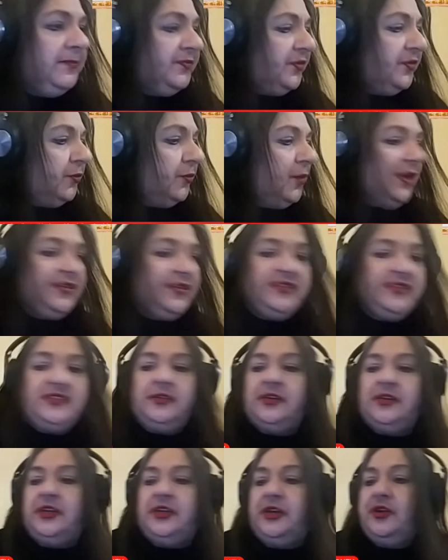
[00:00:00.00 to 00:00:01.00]
The weather's
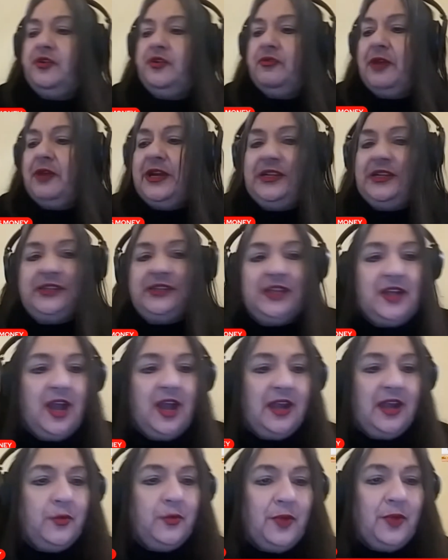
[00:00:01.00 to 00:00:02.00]
looking great, the
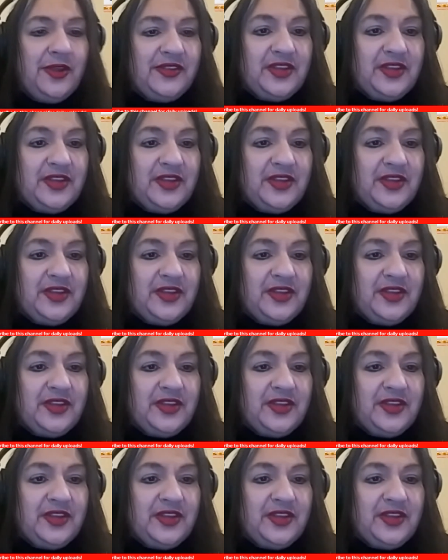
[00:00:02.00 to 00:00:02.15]
kind of weather